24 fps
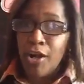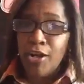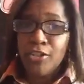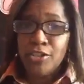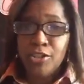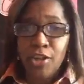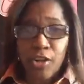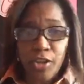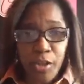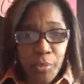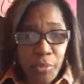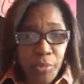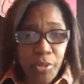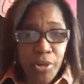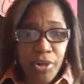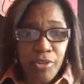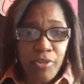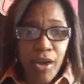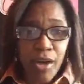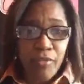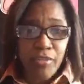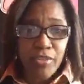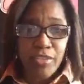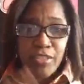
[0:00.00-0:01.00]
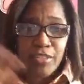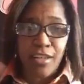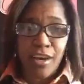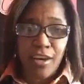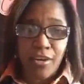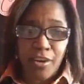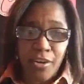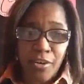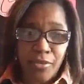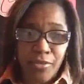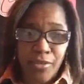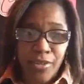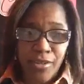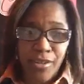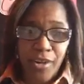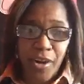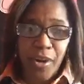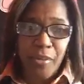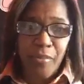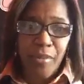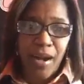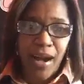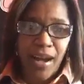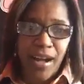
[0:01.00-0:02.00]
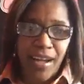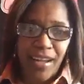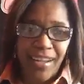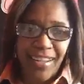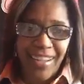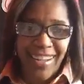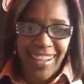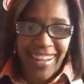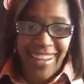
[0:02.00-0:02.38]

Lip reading: Turn the printer off and start over. Oh my.